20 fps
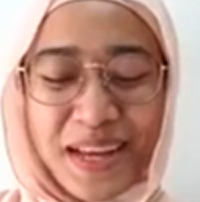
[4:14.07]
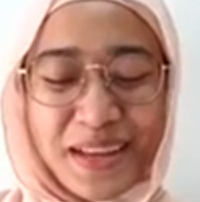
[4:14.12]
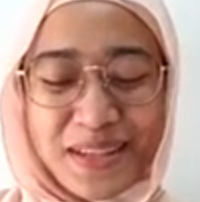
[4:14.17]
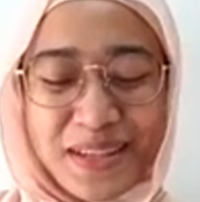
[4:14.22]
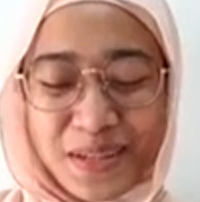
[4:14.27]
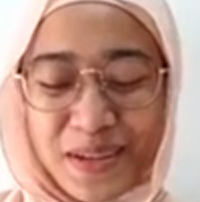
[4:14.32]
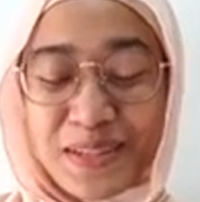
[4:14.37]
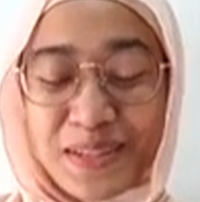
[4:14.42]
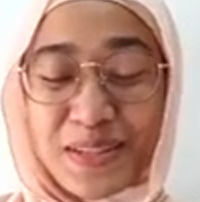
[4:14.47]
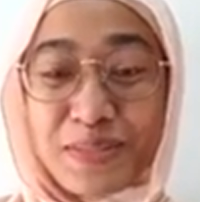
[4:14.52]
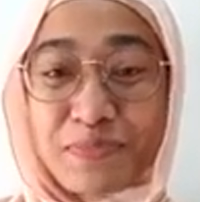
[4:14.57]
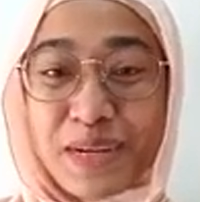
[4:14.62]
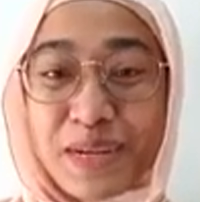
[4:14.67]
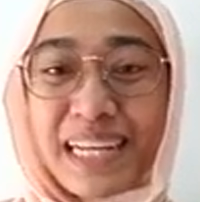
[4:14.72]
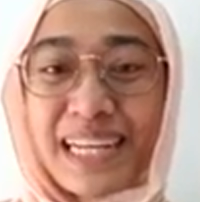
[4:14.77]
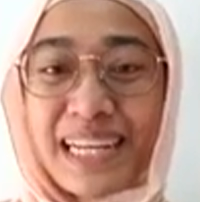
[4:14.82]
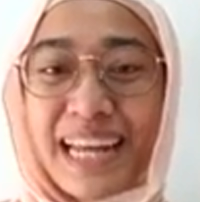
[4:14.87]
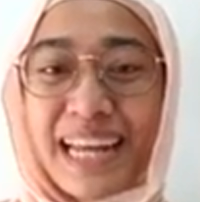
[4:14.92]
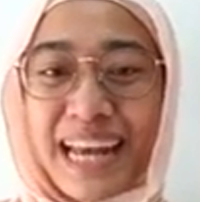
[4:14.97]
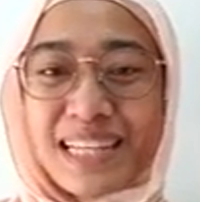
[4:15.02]
So, but
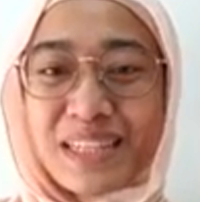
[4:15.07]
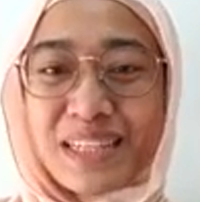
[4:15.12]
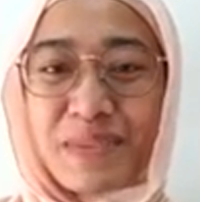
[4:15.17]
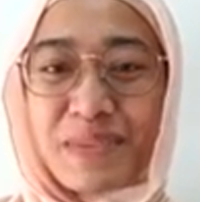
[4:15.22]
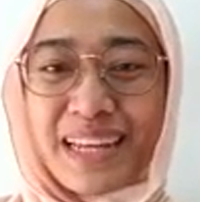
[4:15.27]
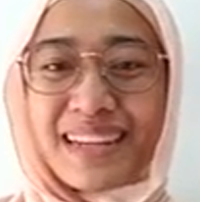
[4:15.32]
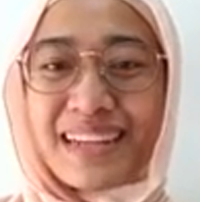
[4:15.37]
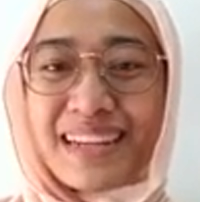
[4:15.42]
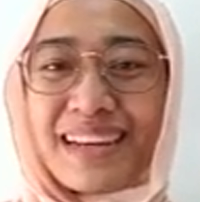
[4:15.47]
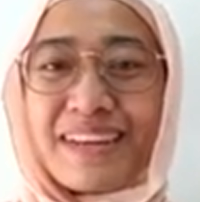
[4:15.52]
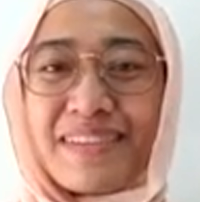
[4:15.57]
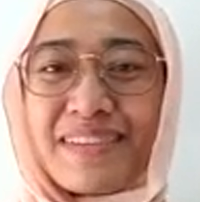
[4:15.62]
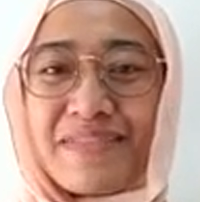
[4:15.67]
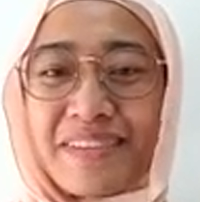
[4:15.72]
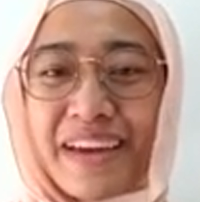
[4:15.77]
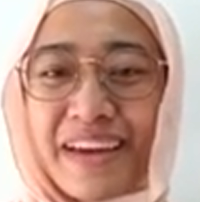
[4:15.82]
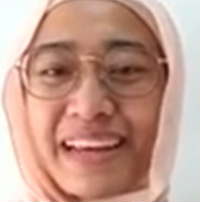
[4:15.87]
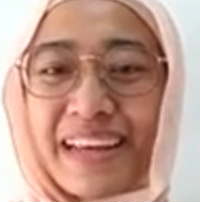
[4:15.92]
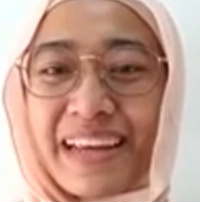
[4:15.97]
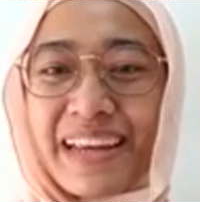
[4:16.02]
it has been a
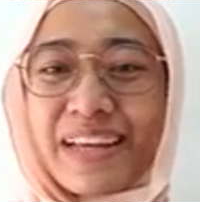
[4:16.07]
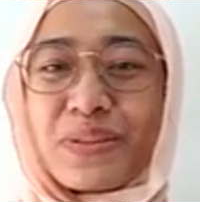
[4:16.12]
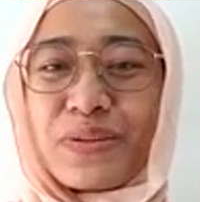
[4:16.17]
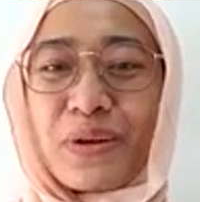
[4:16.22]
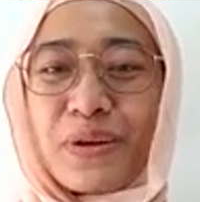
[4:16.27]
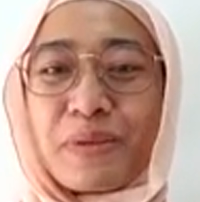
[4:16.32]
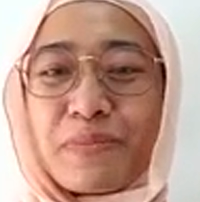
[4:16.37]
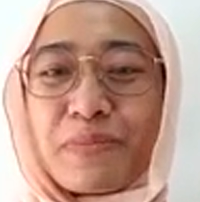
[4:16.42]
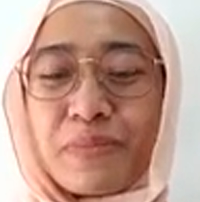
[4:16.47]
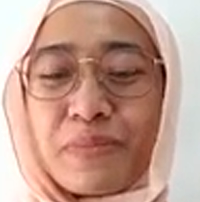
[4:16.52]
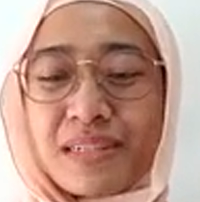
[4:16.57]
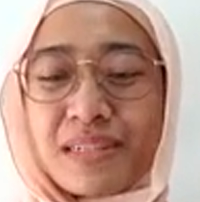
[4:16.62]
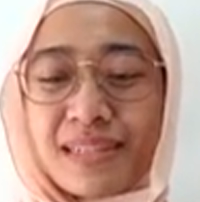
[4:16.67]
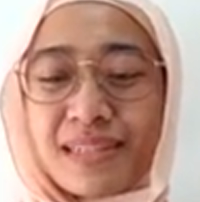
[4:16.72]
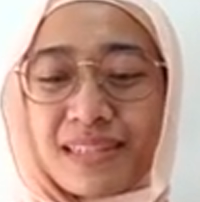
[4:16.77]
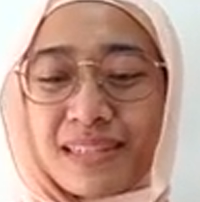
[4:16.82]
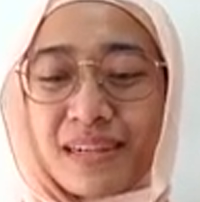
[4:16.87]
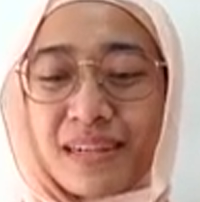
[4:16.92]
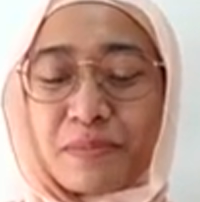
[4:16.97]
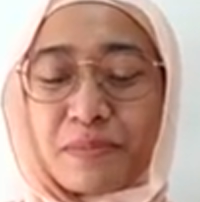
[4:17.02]
very
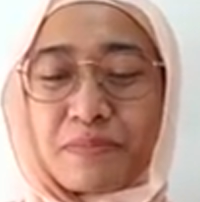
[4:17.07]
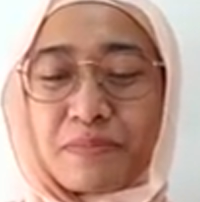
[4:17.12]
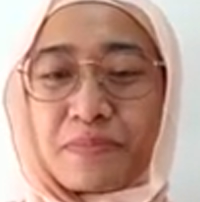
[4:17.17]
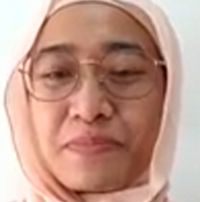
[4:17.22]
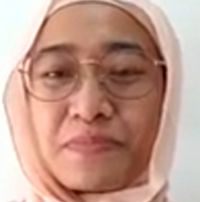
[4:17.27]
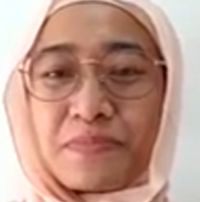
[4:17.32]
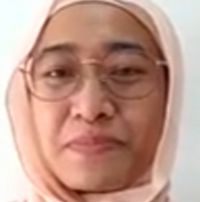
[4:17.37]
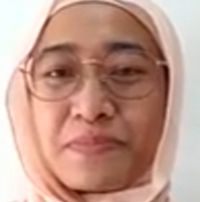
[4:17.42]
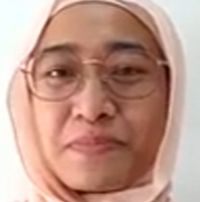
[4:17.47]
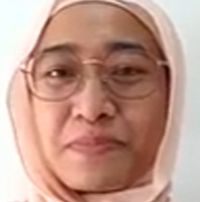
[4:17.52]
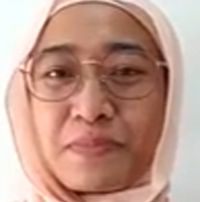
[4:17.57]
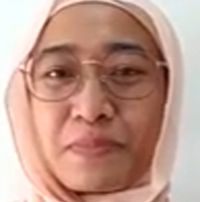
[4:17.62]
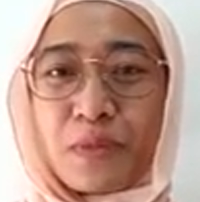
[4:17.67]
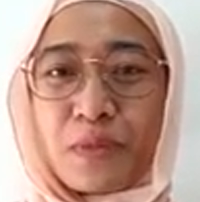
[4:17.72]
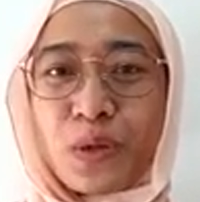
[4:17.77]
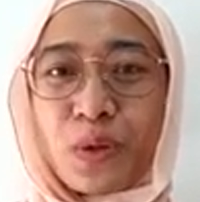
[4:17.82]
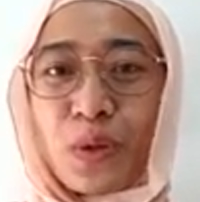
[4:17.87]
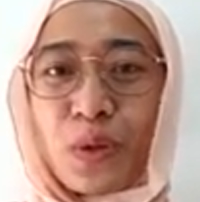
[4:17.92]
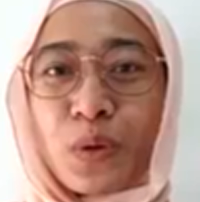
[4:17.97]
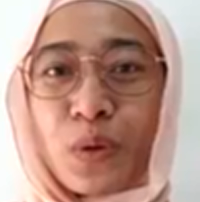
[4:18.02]
enjoyable
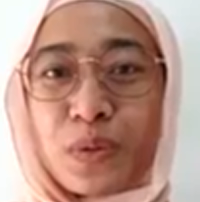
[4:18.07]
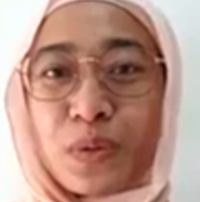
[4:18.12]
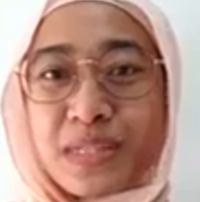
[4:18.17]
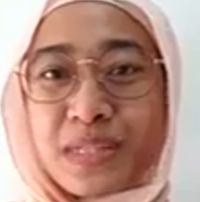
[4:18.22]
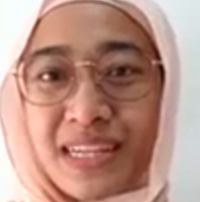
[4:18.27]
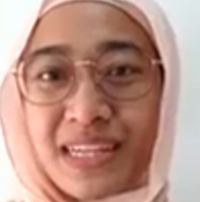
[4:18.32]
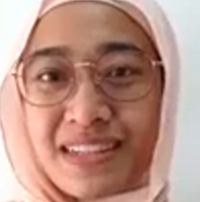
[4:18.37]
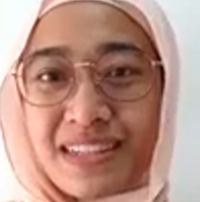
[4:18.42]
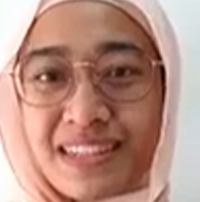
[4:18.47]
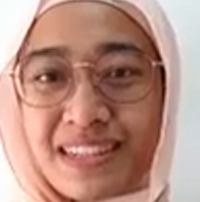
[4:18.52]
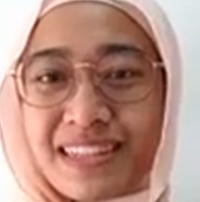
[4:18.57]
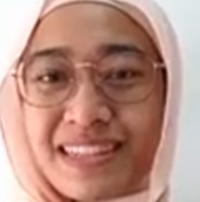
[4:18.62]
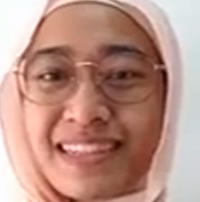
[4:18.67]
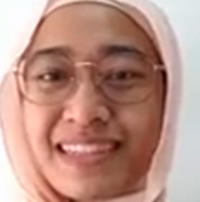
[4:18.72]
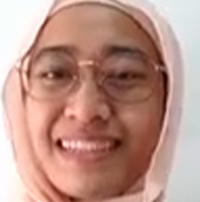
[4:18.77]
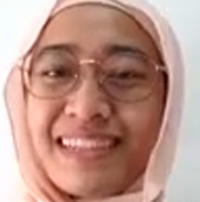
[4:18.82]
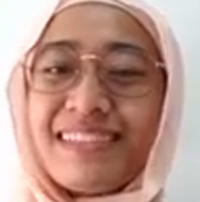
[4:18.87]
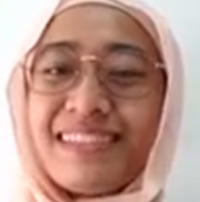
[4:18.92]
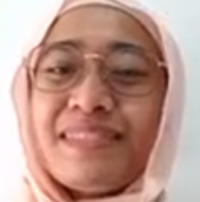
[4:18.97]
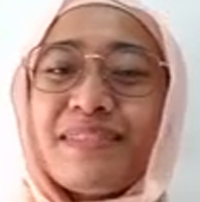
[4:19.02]
coaching
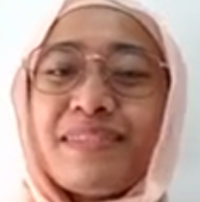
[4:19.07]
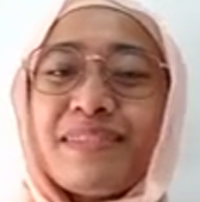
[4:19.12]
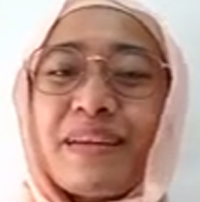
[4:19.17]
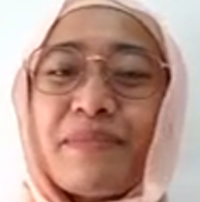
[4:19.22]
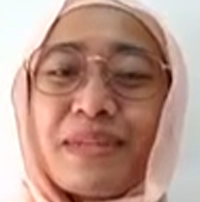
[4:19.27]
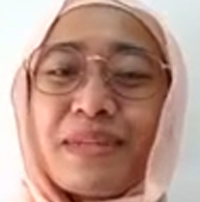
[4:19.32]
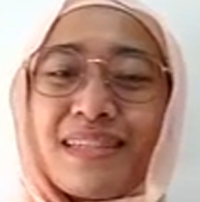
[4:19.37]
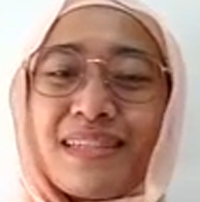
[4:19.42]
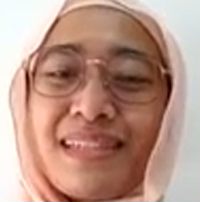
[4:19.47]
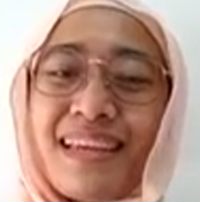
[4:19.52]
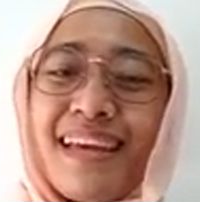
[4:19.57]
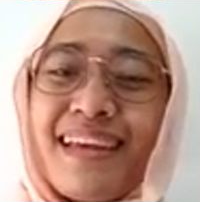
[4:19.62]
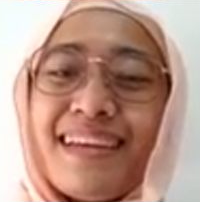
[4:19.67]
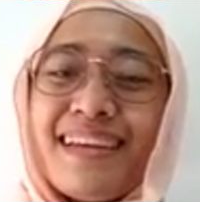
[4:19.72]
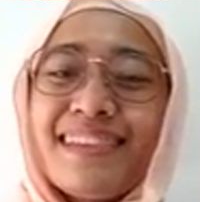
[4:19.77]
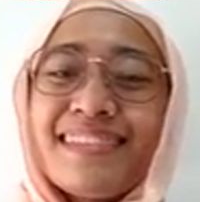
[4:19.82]
journey, I must say.